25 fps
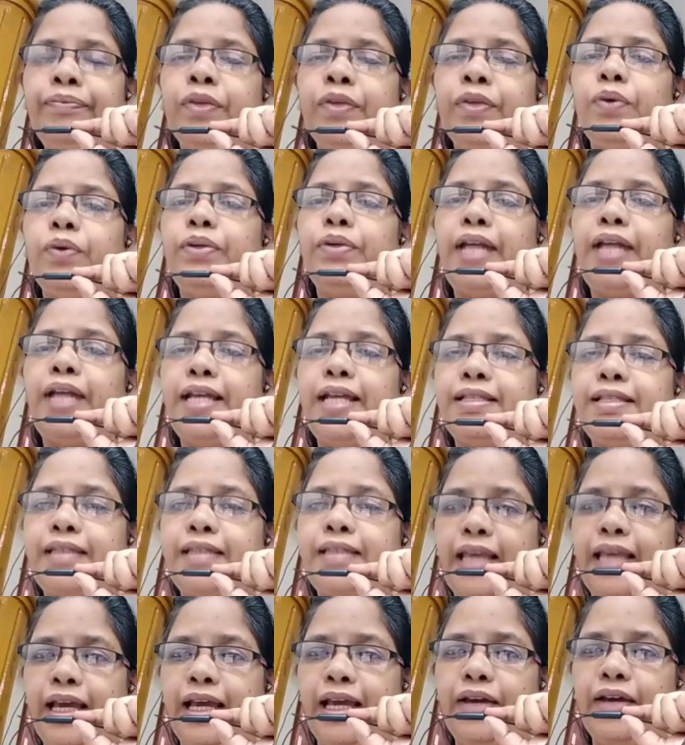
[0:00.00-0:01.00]
who takes
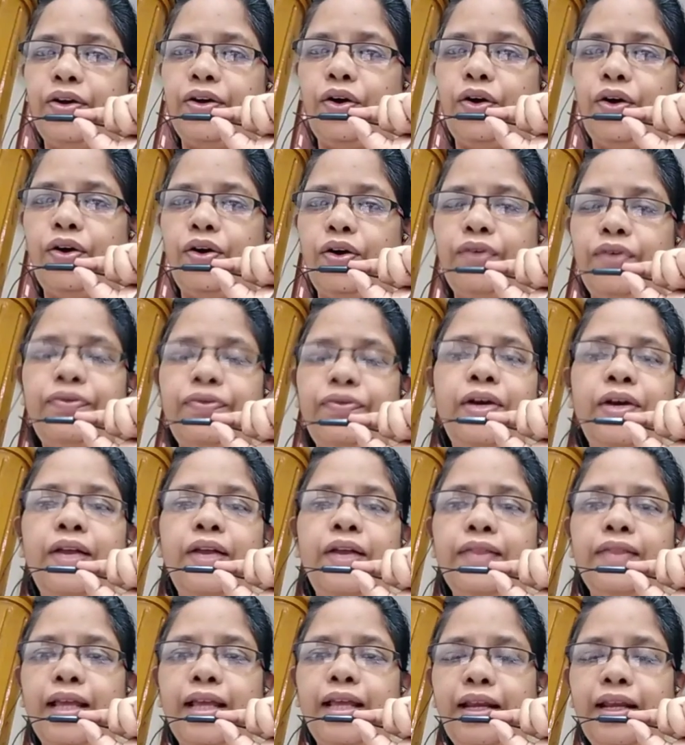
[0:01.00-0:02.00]
care of the